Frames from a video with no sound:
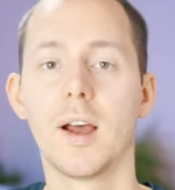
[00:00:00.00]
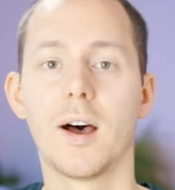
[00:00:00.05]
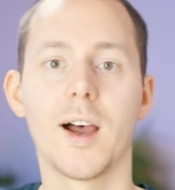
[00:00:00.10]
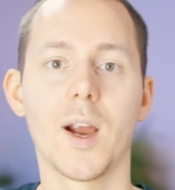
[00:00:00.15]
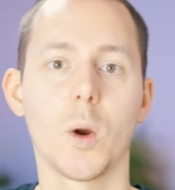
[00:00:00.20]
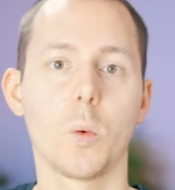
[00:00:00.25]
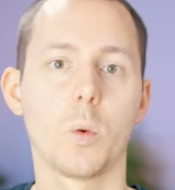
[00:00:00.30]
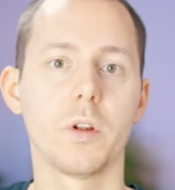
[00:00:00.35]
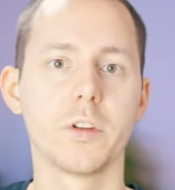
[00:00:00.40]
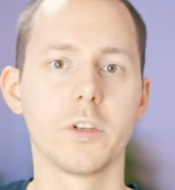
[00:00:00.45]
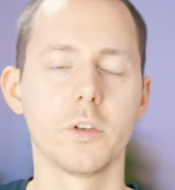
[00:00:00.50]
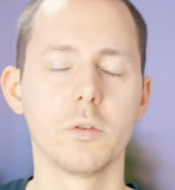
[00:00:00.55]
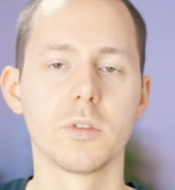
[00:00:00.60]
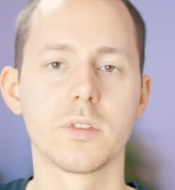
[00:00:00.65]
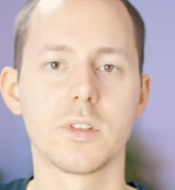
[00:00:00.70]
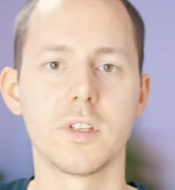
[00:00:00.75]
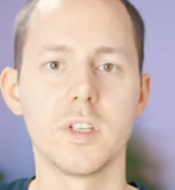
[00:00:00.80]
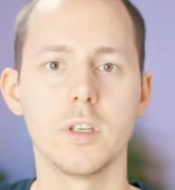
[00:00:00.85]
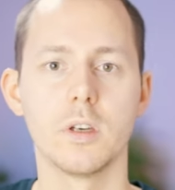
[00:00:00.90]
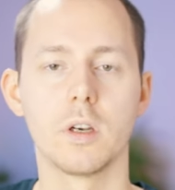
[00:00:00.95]
I will
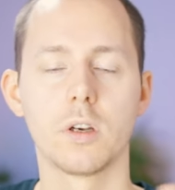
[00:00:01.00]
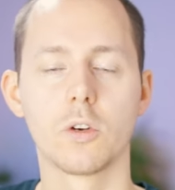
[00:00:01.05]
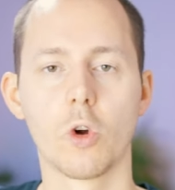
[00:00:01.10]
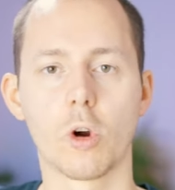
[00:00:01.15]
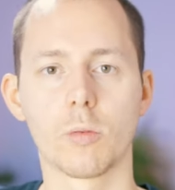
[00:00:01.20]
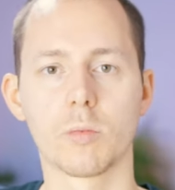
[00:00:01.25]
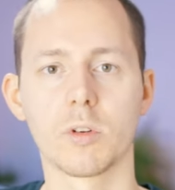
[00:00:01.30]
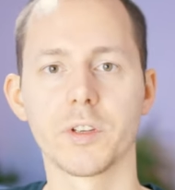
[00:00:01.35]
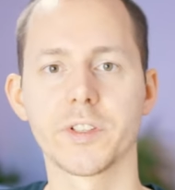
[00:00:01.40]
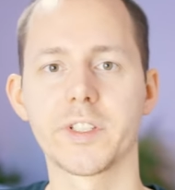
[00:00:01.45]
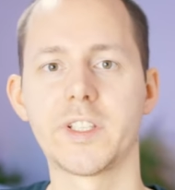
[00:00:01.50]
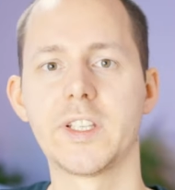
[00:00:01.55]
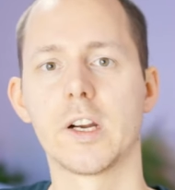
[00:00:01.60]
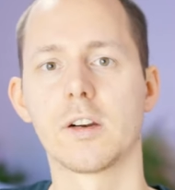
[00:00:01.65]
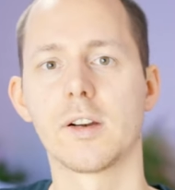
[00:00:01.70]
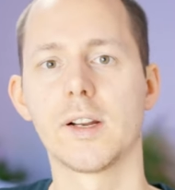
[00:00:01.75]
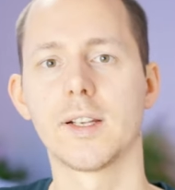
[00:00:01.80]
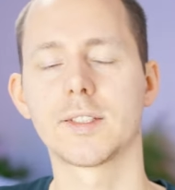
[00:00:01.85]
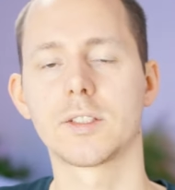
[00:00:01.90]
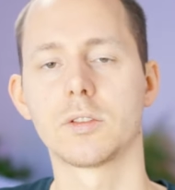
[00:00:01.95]
use the normal
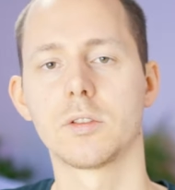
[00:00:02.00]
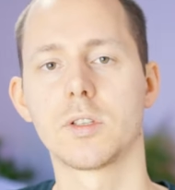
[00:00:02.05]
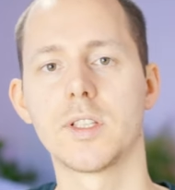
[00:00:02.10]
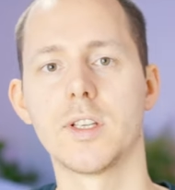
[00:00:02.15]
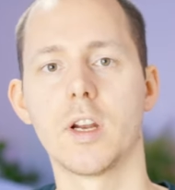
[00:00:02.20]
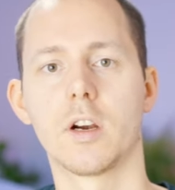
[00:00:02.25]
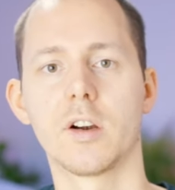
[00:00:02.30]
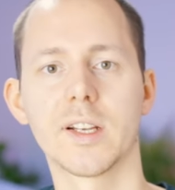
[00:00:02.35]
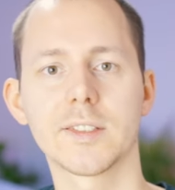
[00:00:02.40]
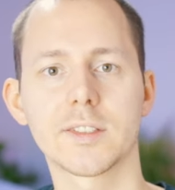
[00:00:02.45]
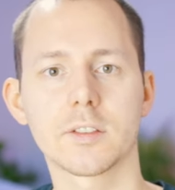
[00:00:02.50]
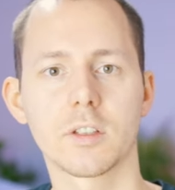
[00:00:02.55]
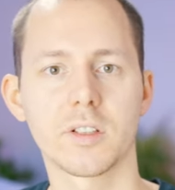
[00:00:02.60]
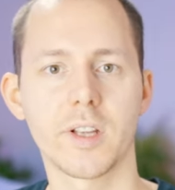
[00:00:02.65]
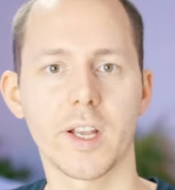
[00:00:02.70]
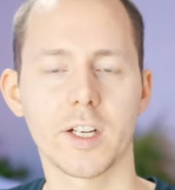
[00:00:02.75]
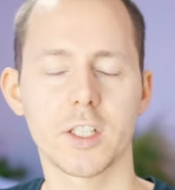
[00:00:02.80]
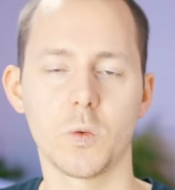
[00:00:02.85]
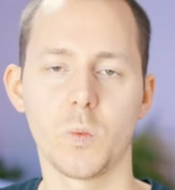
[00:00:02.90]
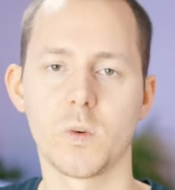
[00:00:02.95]
TRS to TRS
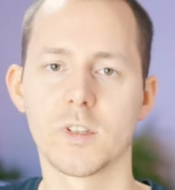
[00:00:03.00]
connection,